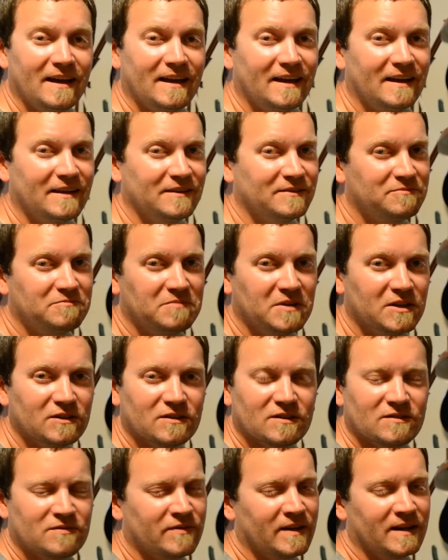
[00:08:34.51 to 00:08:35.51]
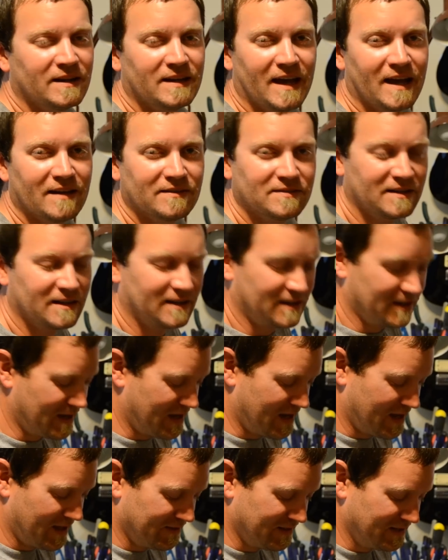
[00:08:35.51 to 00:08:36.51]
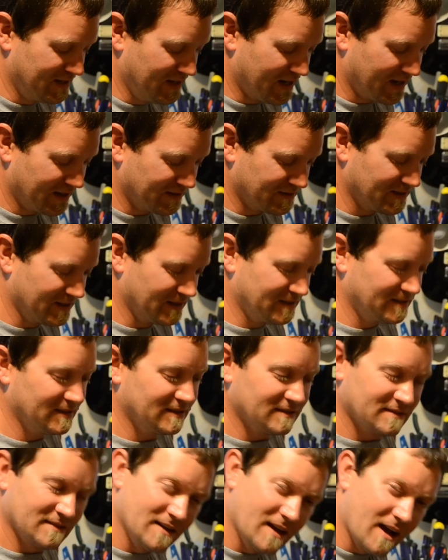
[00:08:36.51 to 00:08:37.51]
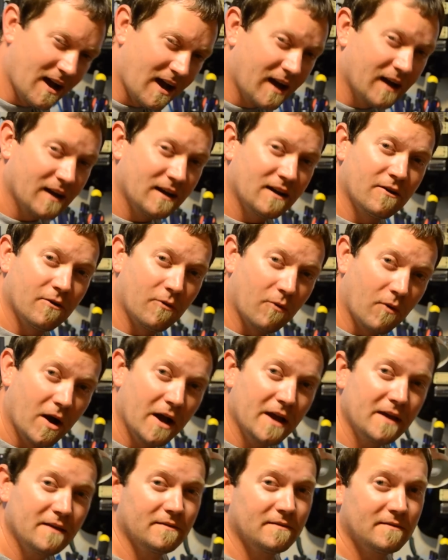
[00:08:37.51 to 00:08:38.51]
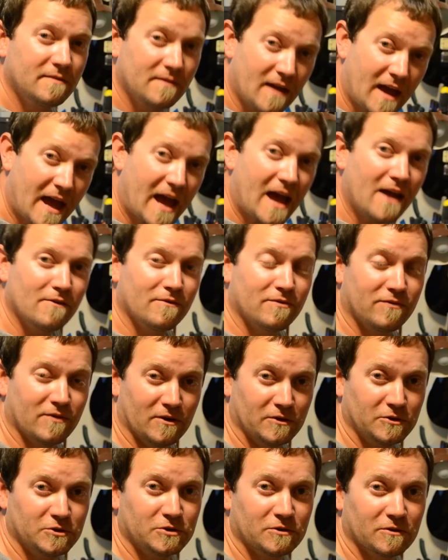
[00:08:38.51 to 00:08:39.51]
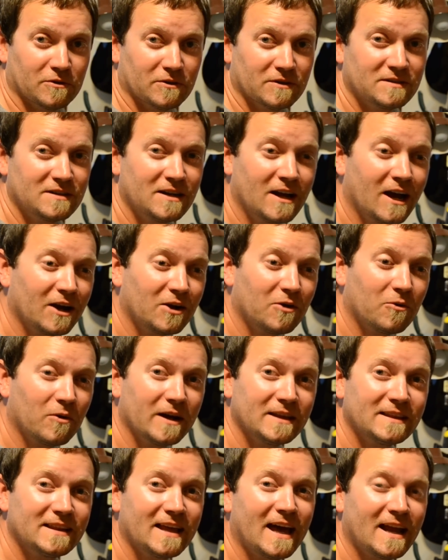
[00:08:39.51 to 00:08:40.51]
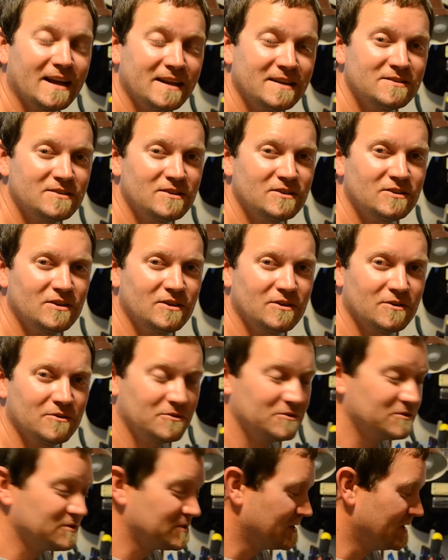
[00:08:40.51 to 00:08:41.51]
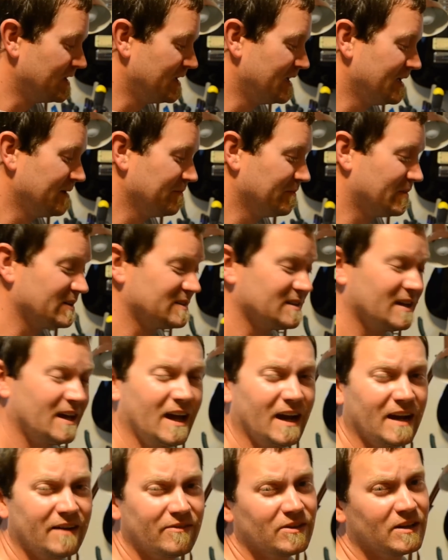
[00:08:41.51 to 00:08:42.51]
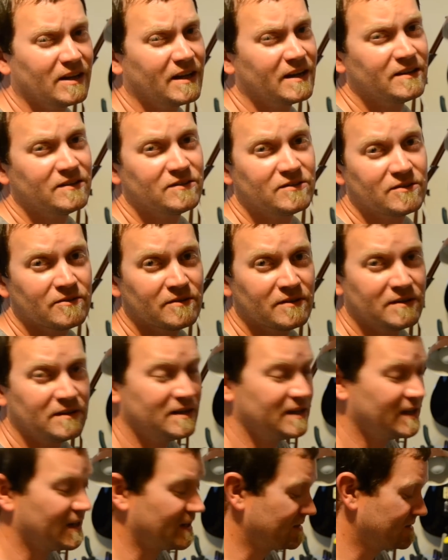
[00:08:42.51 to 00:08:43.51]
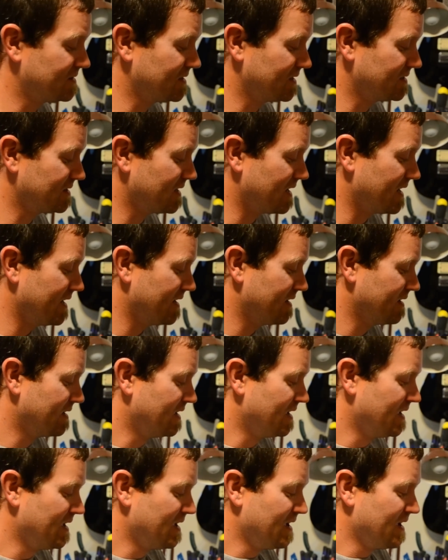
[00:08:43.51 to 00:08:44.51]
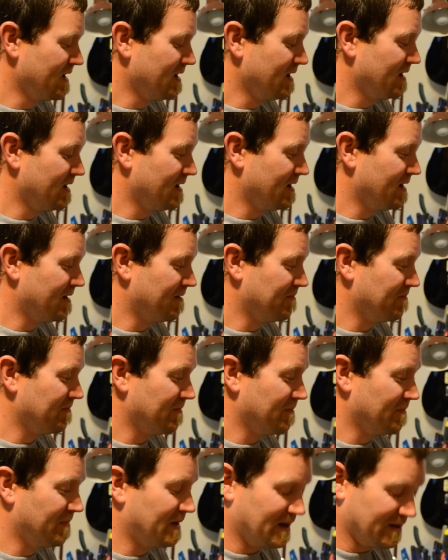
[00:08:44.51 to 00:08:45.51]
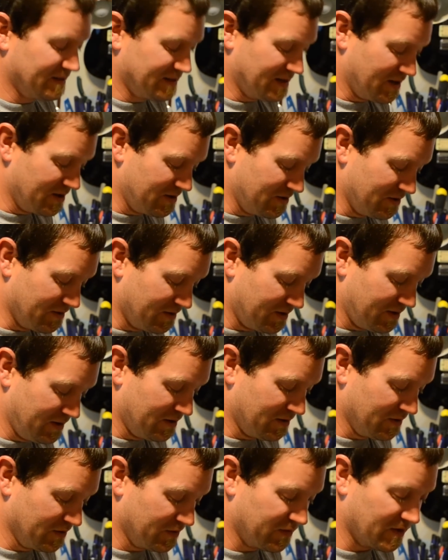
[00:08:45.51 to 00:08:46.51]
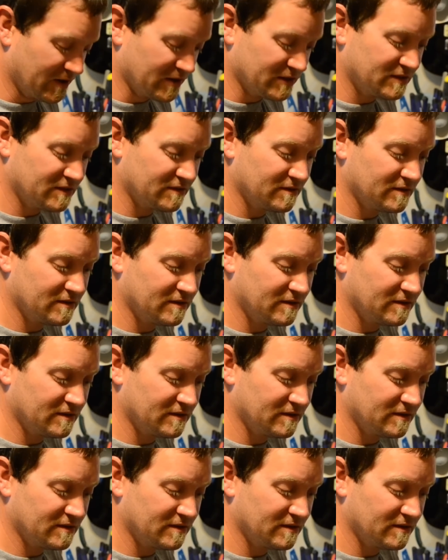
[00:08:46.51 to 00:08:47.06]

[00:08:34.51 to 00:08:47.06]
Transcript: is just fantastic. And the DX6 is not quite that functional. It's not quite that easy to use, but it's a heck of a lot easier than DX6i. But I'll tell you, as far as